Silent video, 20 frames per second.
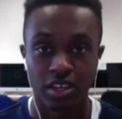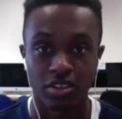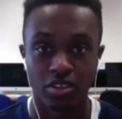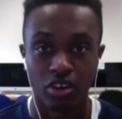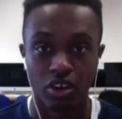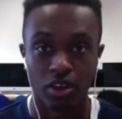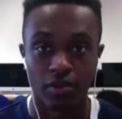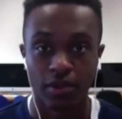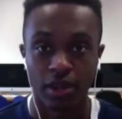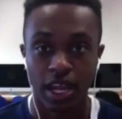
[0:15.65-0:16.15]

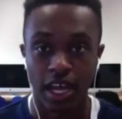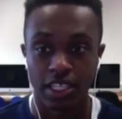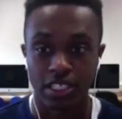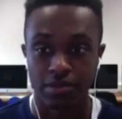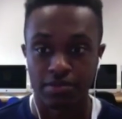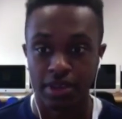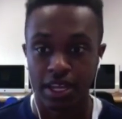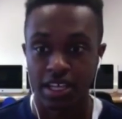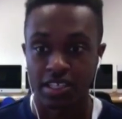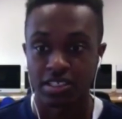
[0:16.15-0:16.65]
InDesign
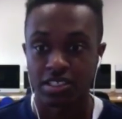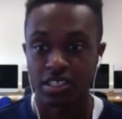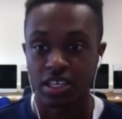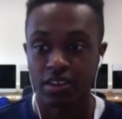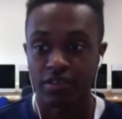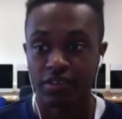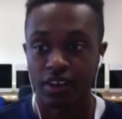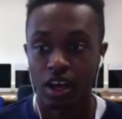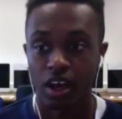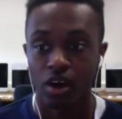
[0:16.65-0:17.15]
document as a
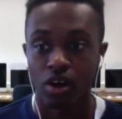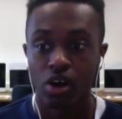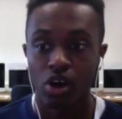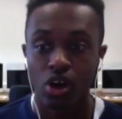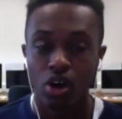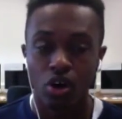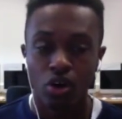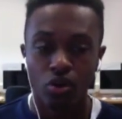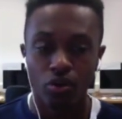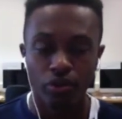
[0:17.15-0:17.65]
PSD
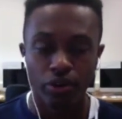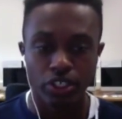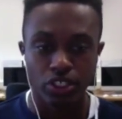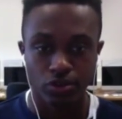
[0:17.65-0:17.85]
file,